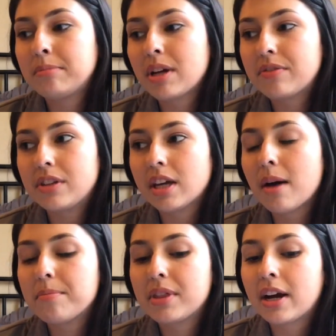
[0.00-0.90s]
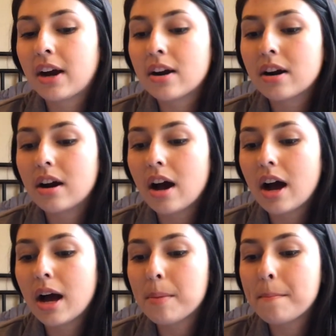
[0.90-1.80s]
definitely up there.
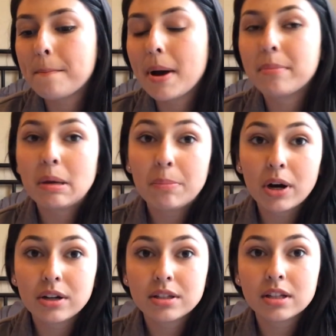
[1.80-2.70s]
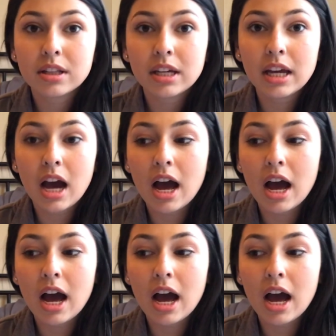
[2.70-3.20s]
But me personally,